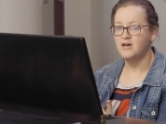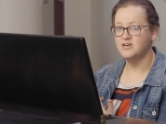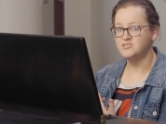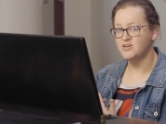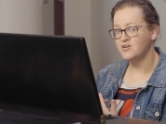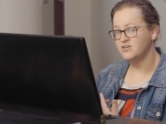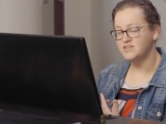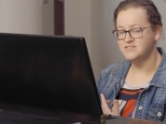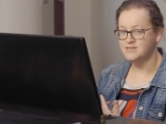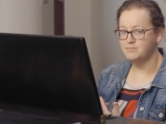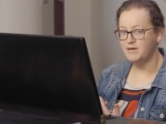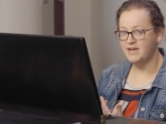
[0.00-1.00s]
a song
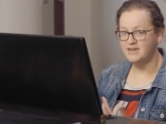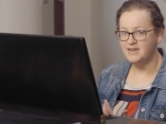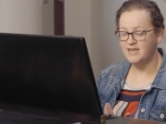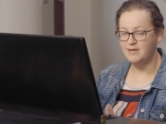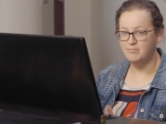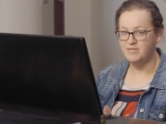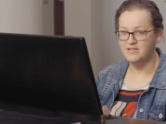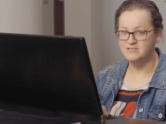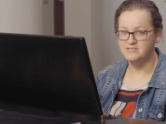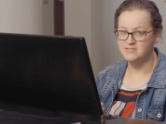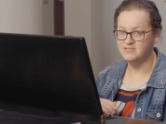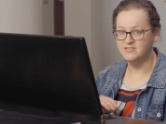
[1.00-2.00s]
listed by a name
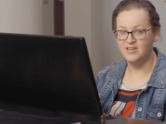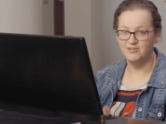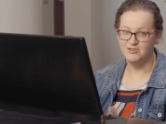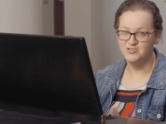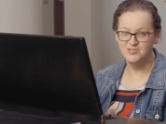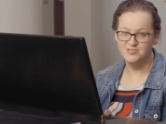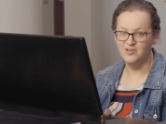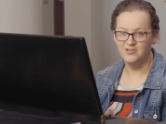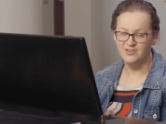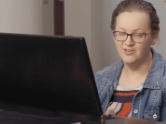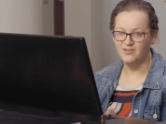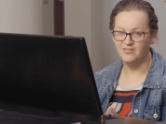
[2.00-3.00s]
that's not a Christian
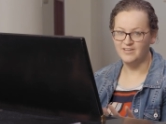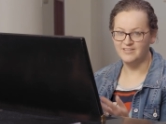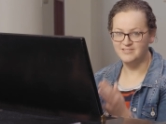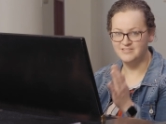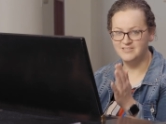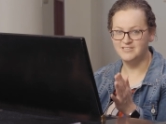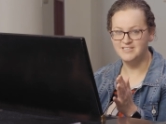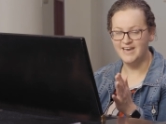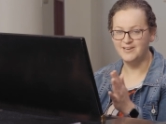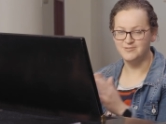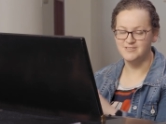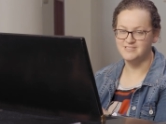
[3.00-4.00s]
song at all, like the
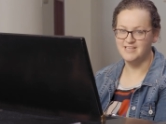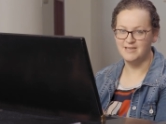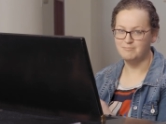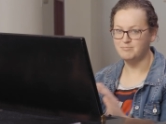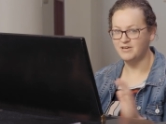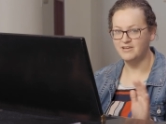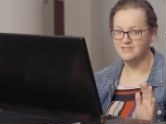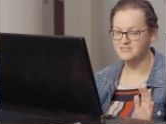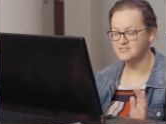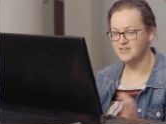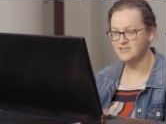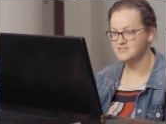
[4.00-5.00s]
title's the same, but
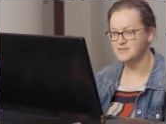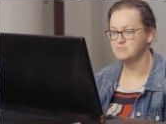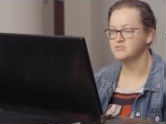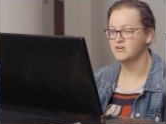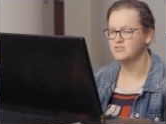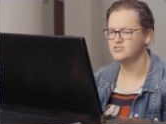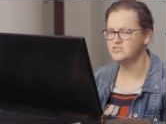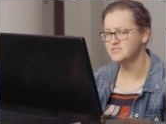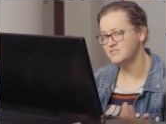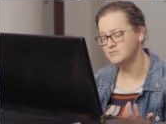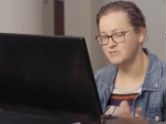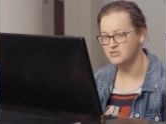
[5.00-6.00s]
it's not the same song. So you just
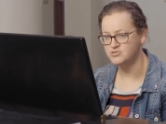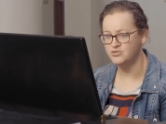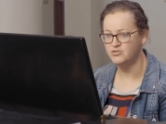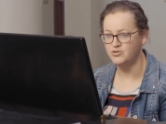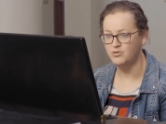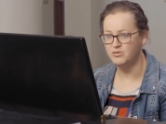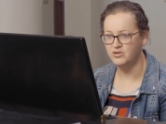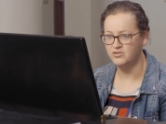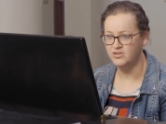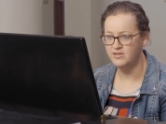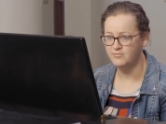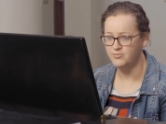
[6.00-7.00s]
have to make sure you know what you're
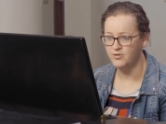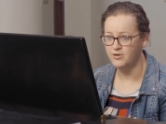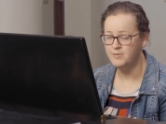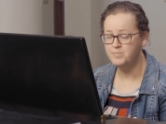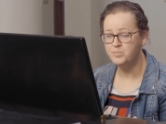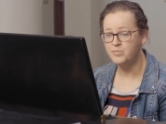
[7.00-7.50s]
looking for.